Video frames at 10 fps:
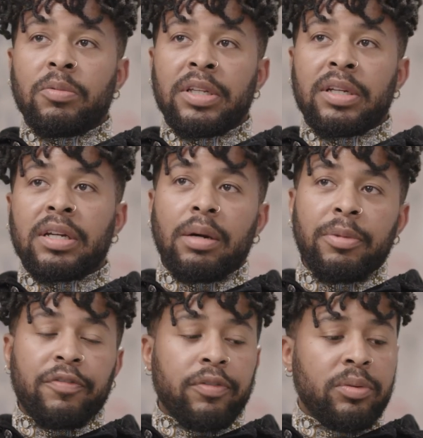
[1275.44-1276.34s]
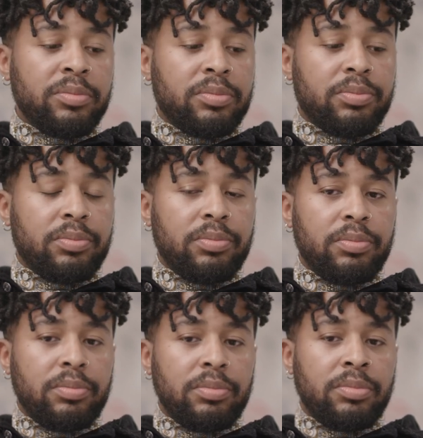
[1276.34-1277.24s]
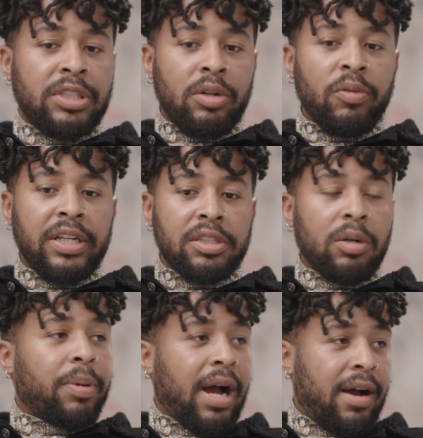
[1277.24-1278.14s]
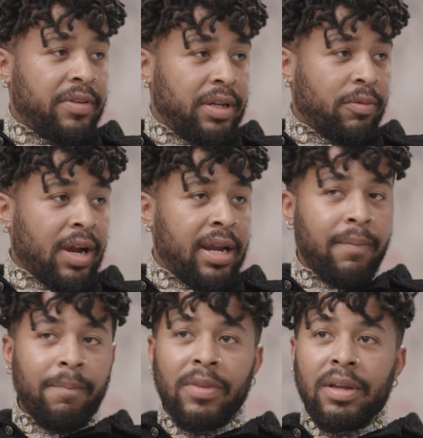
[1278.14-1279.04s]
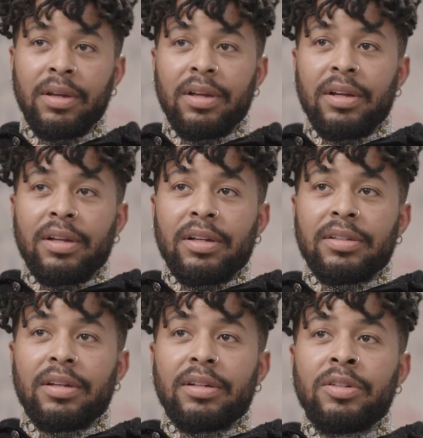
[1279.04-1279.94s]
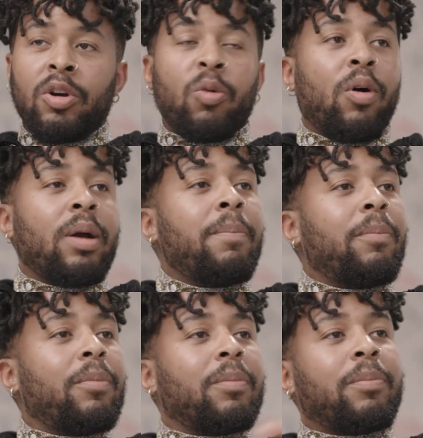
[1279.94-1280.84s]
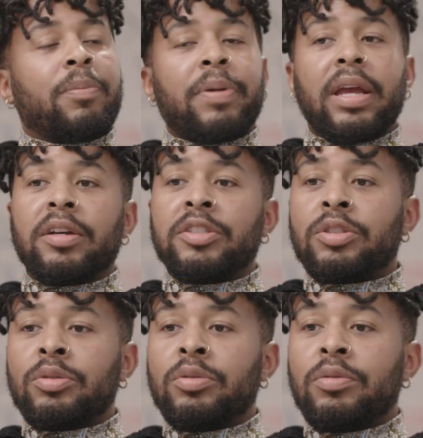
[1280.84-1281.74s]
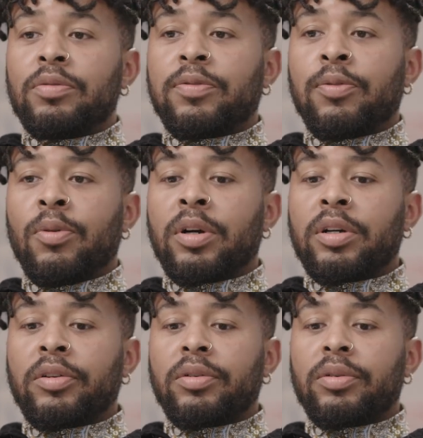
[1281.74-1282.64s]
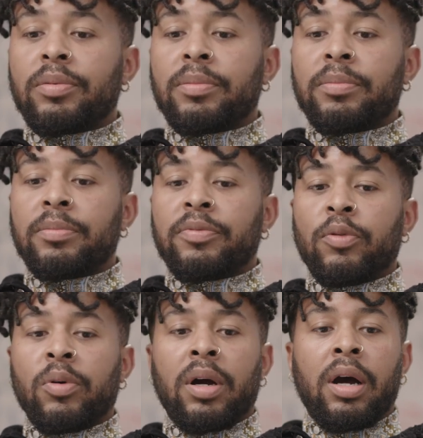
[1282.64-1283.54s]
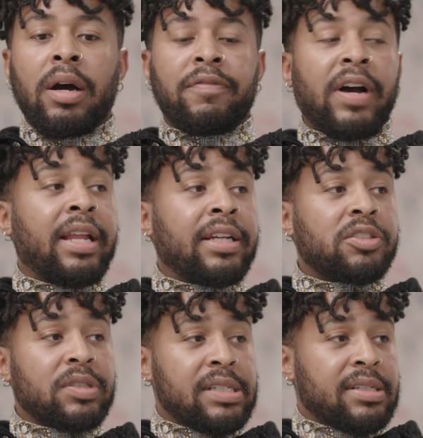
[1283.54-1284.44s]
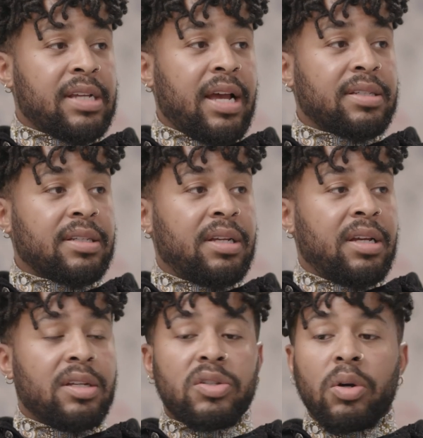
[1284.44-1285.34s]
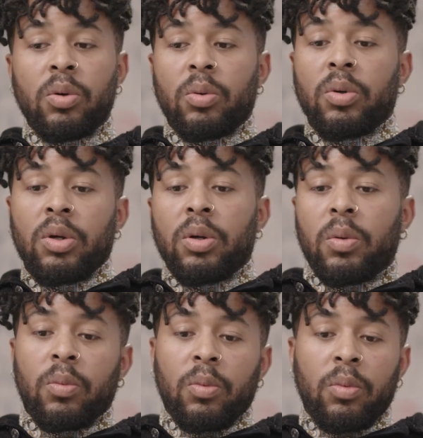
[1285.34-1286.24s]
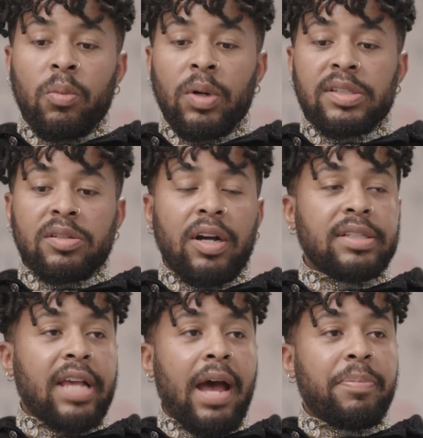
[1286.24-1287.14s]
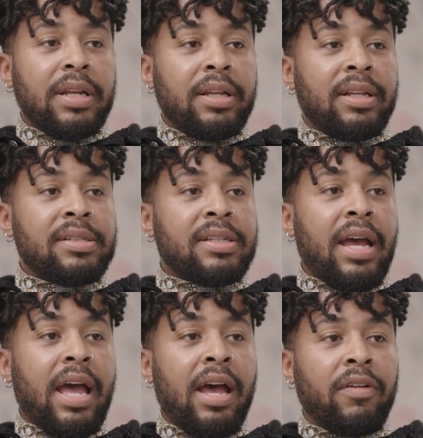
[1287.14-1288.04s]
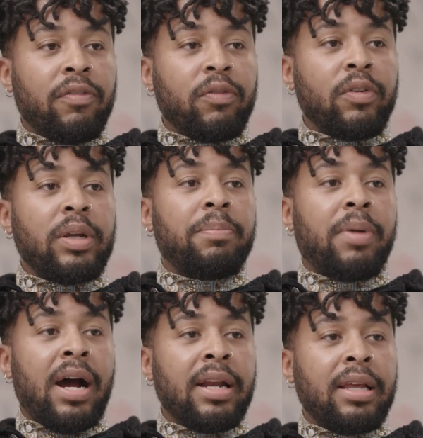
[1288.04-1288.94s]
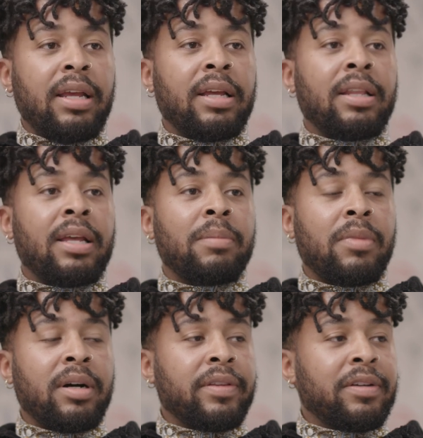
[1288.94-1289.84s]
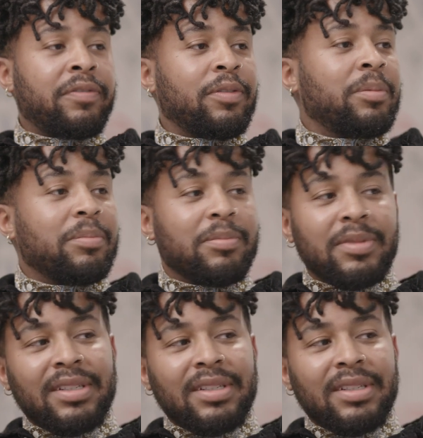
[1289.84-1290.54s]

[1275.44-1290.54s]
you're coming from generational poverty, right? No one prepares you for financial success. So what starts happening is that everybody and their mother, from